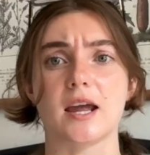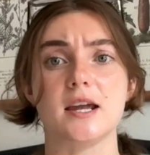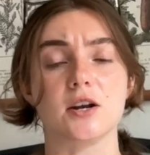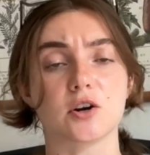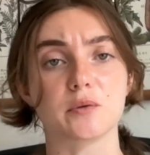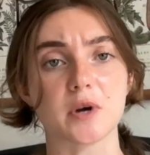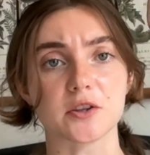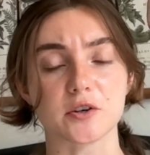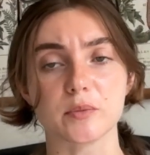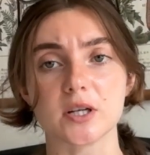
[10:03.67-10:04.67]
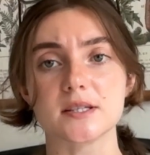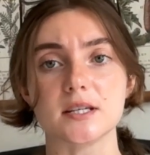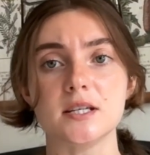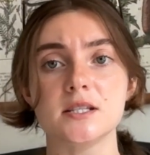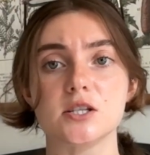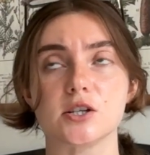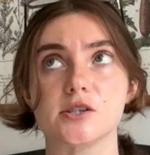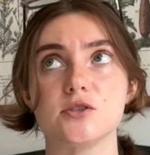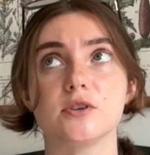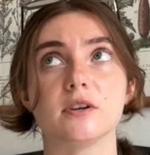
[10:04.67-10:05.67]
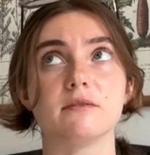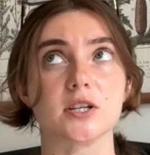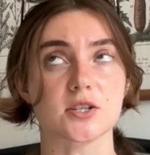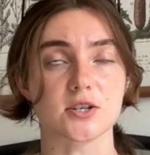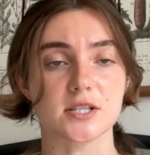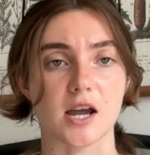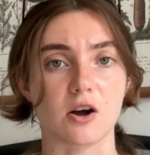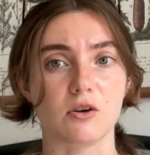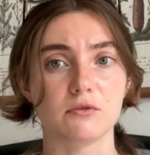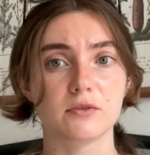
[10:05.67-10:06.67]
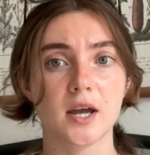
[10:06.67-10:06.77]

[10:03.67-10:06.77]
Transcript: hate her mother, but it's easier to convince herself